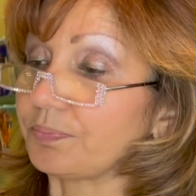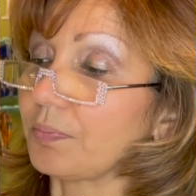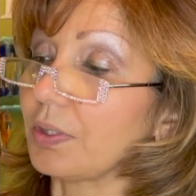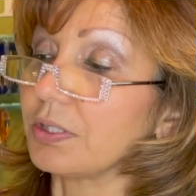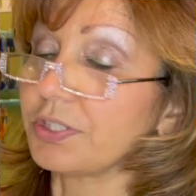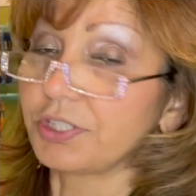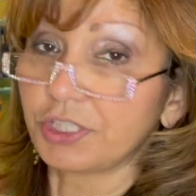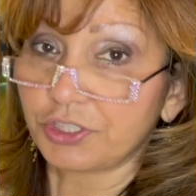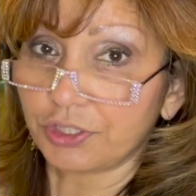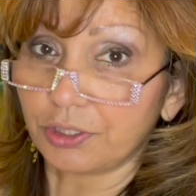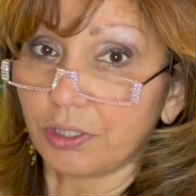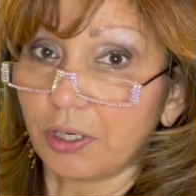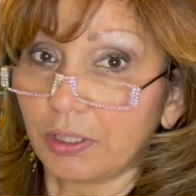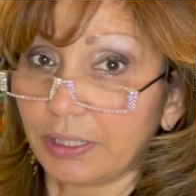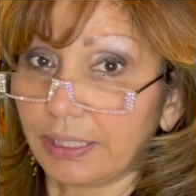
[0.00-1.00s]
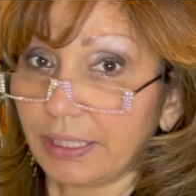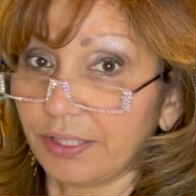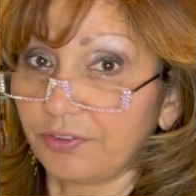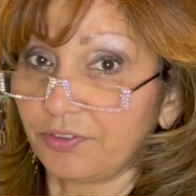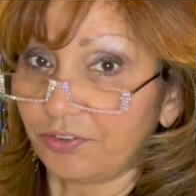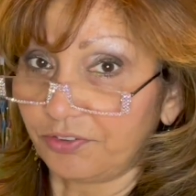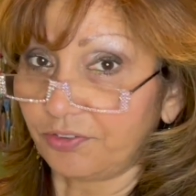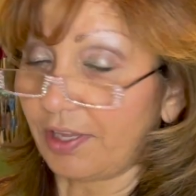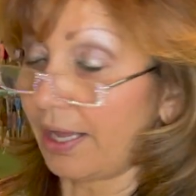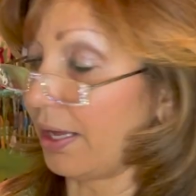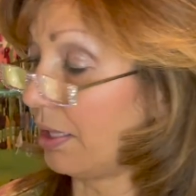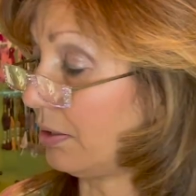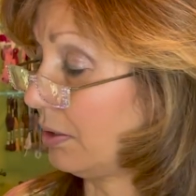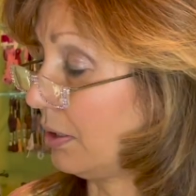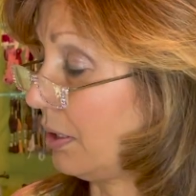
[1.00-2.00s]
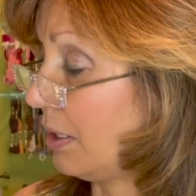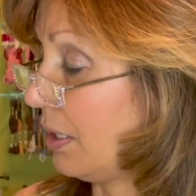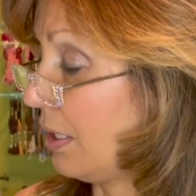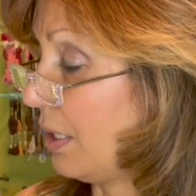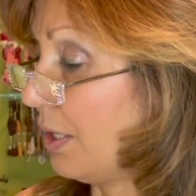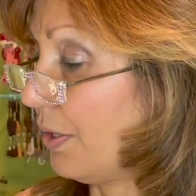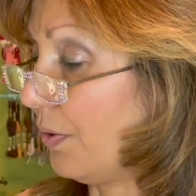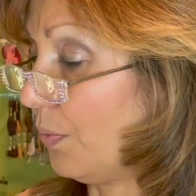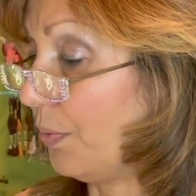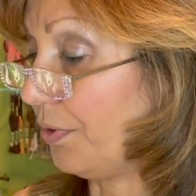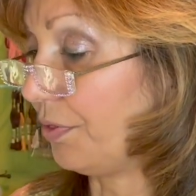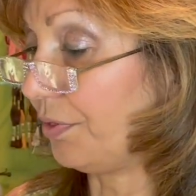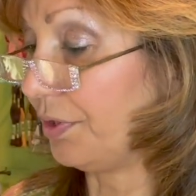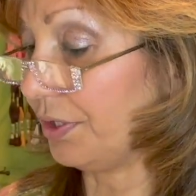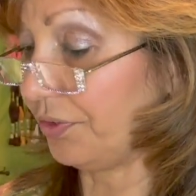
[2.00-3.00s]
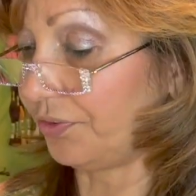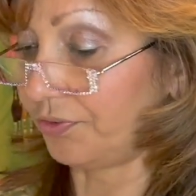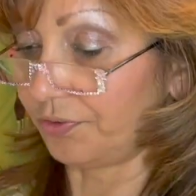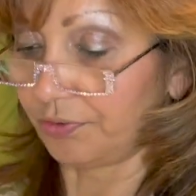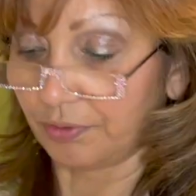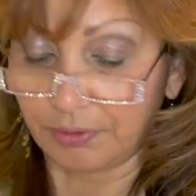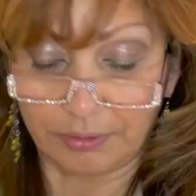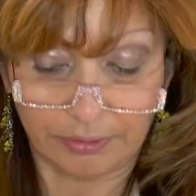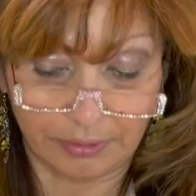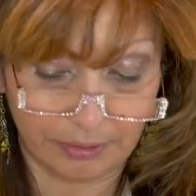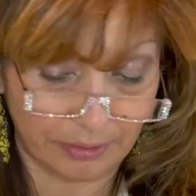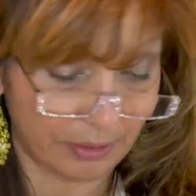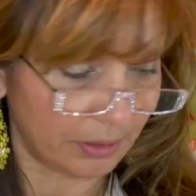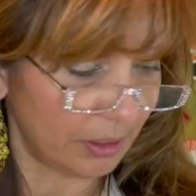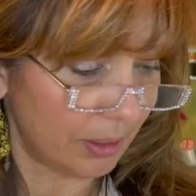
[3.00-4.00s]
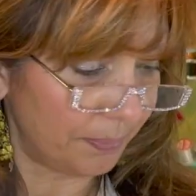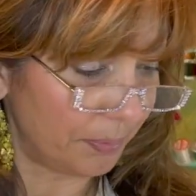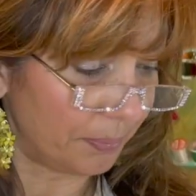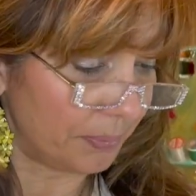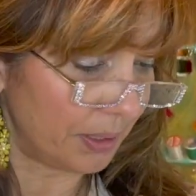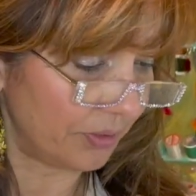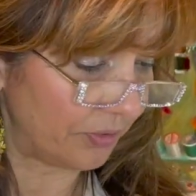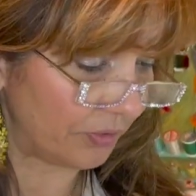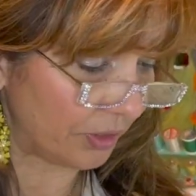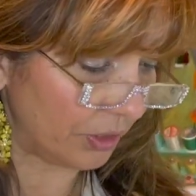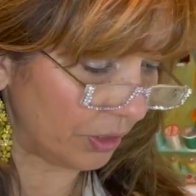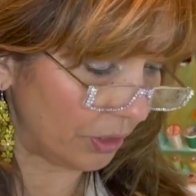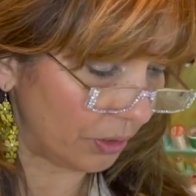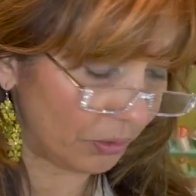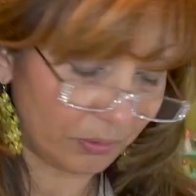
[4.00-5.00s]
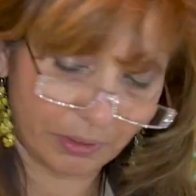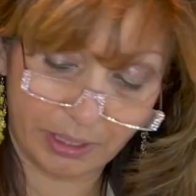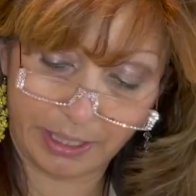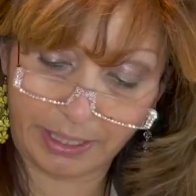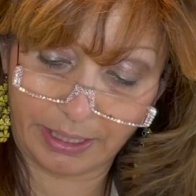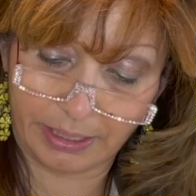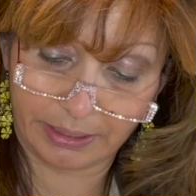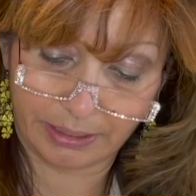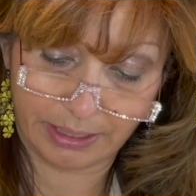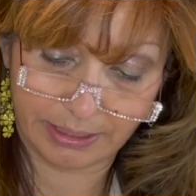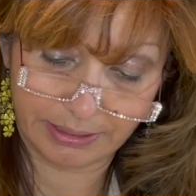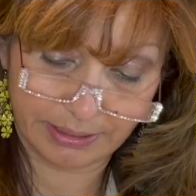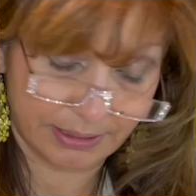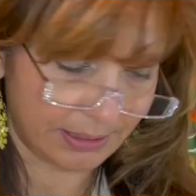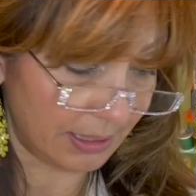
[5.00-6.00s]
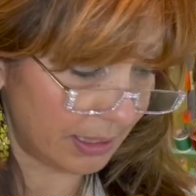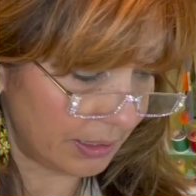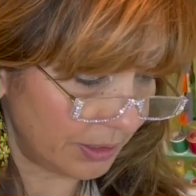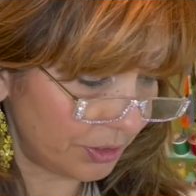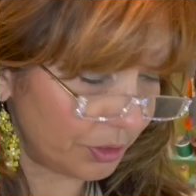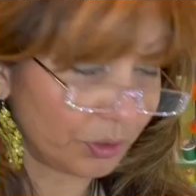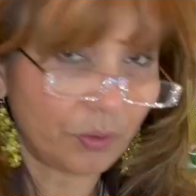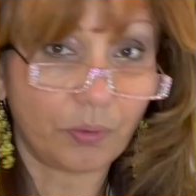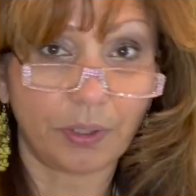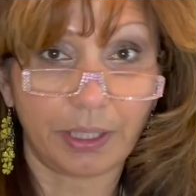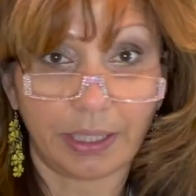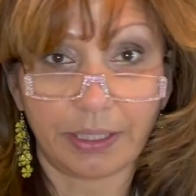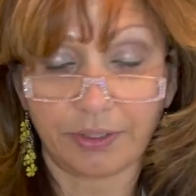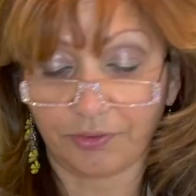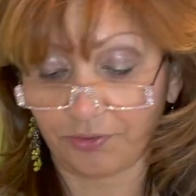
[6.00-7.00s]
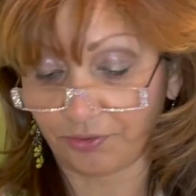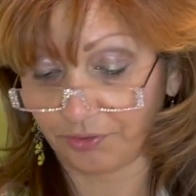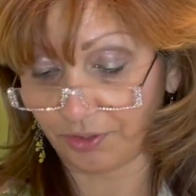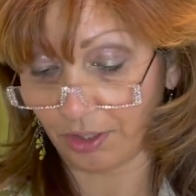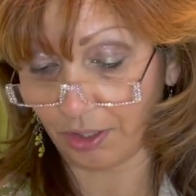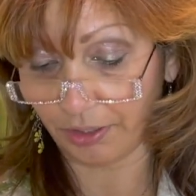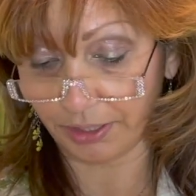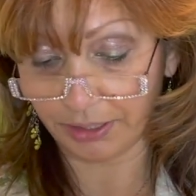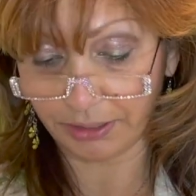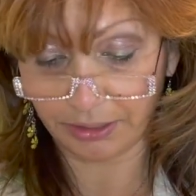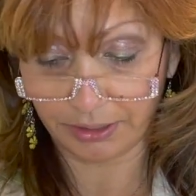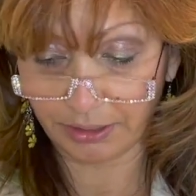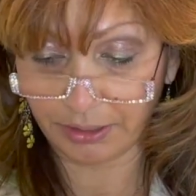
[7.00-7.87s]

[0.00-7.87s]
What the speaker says: stitch along, I guess, a sal with this a couple months ago, and I decided to go ahead and start it.